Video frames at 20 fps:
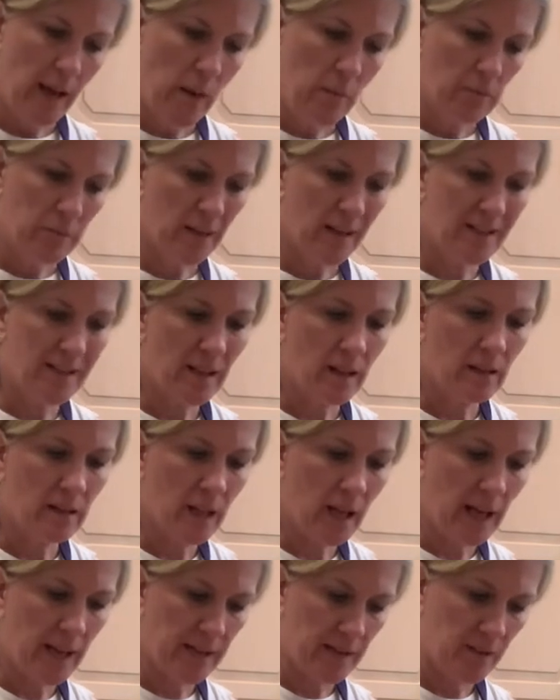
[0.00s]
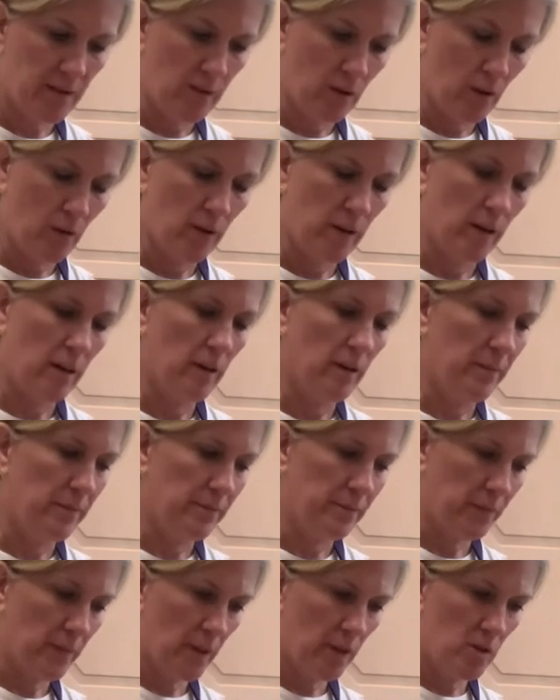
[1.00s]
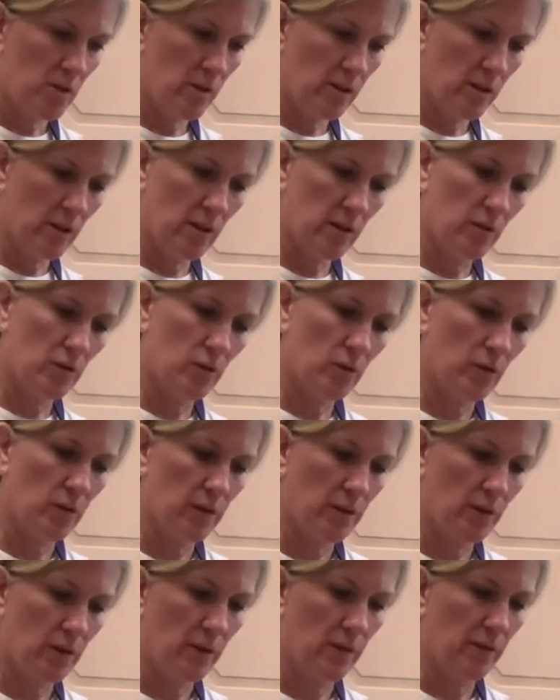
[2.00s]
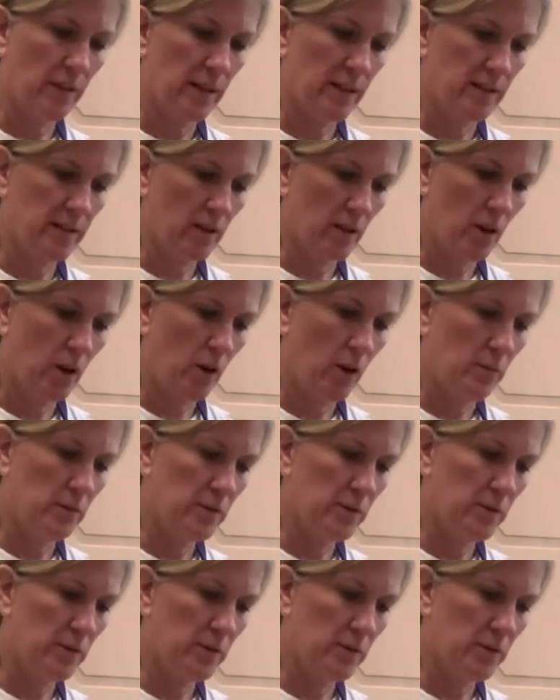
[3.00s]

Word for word: Plus a lot of sodium. You can control your own things at home.